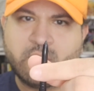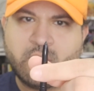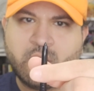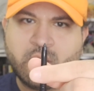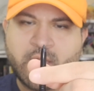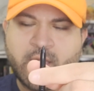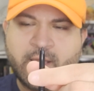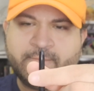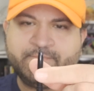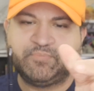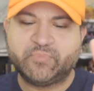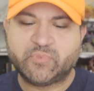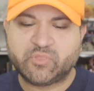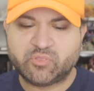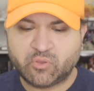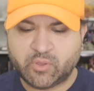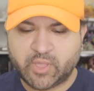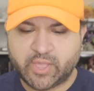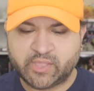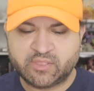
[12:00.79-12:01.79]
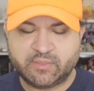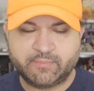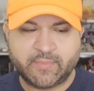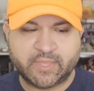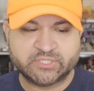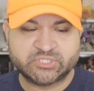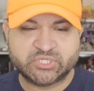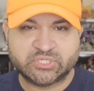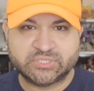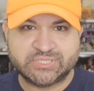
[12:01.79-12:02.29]
Okay, so as I
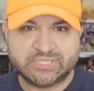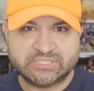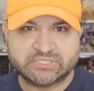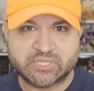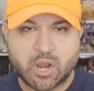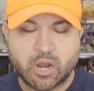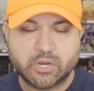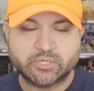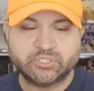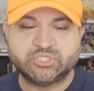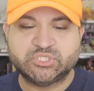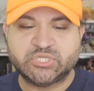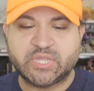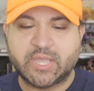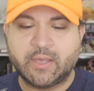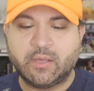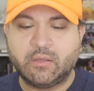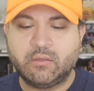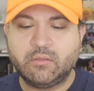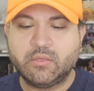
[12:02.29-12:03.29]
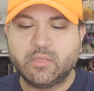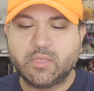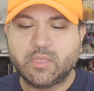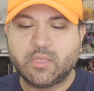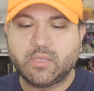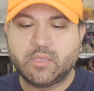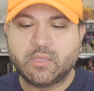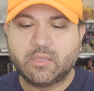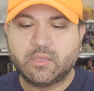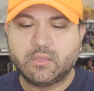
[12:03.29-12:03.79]
mentioned, these are gel.
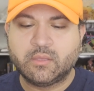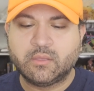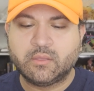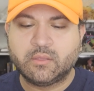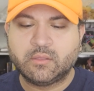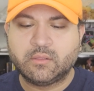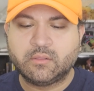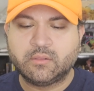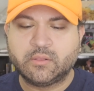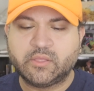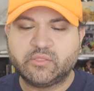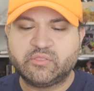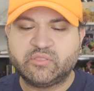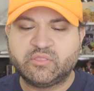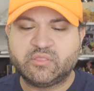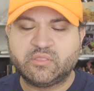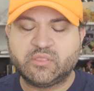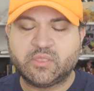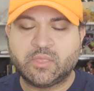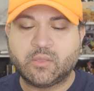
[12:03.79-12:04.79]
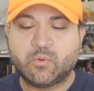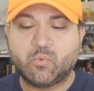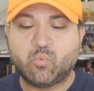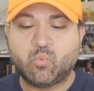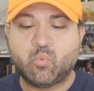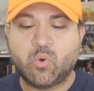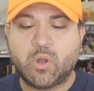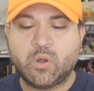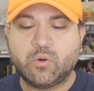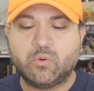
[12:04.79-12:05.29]
Let's see.
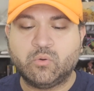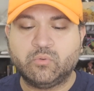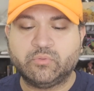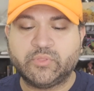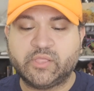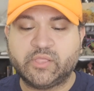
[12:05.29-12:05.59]
Whoa,